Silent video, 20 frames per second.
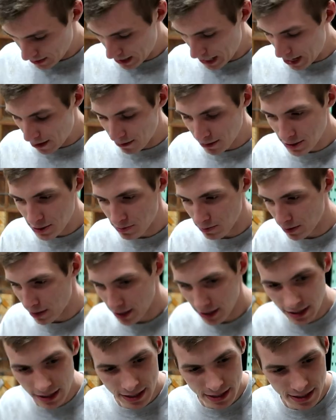Now each one
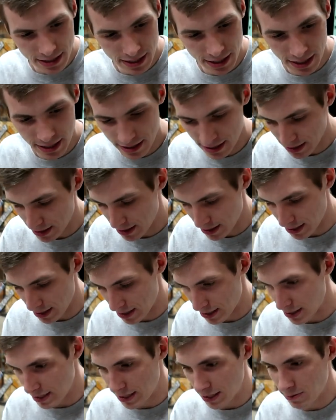of these things is
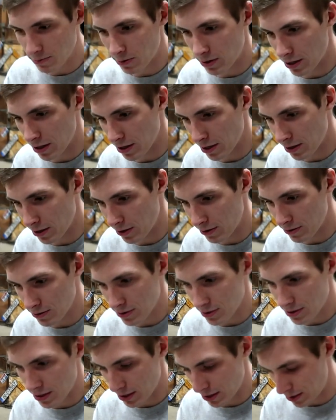gonna need one of
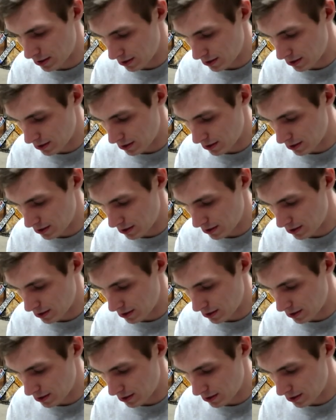those.